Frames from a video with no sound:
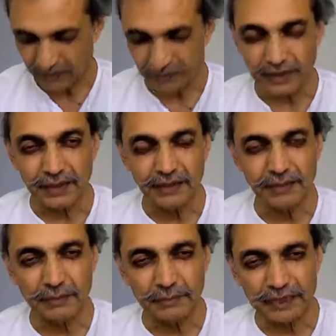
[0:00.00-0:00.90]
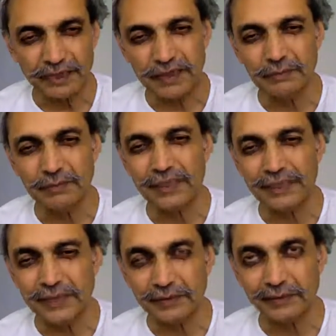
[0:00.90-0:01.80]
When merit karma
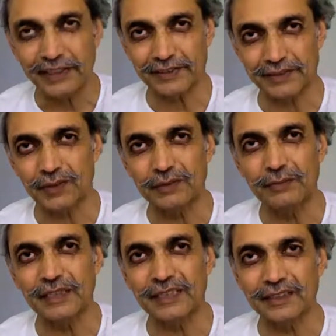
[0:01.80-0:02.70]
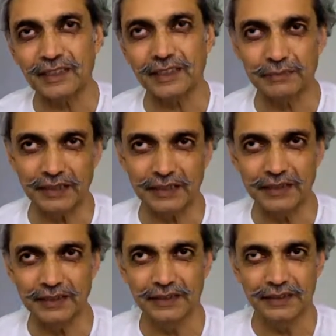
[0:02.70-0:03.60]
effects, not merit karma,
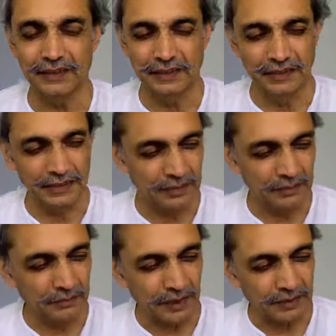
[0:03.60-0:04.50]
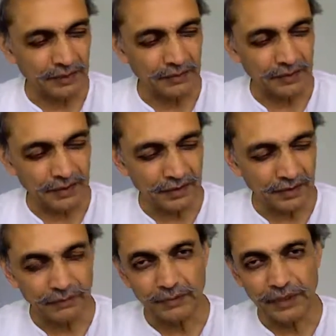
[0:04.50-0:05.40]
but
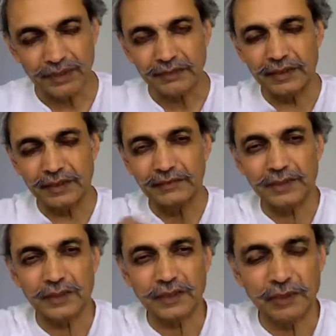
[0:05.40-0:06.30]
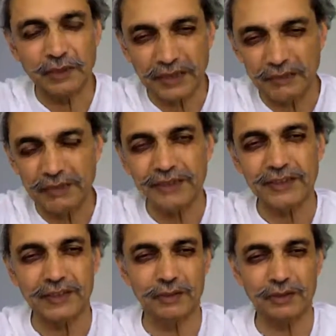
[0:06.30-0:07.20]
when we talk about karma, we
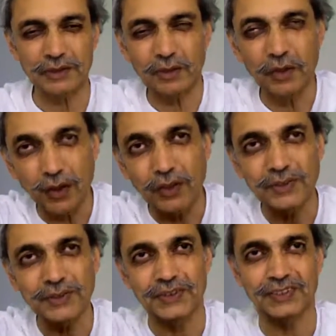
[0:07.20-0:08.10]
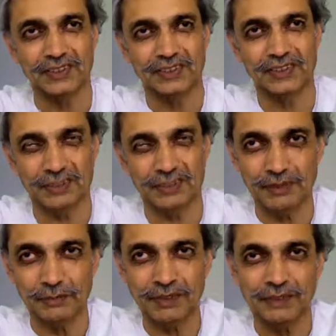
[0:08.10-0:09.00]
talk about cause
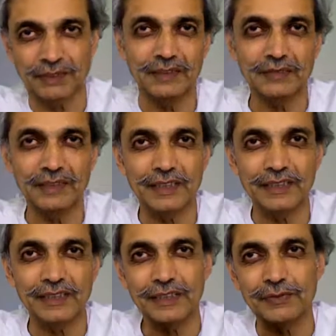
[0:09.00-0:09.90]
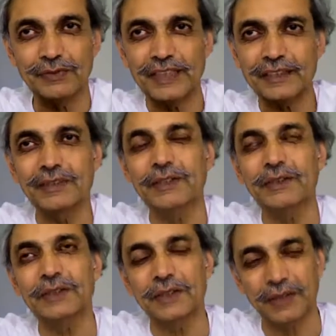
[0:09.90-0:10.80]
karma, but when the effect we
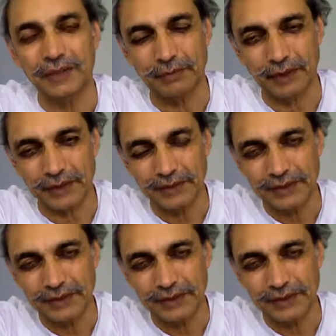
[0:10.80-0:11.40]
don't talk about.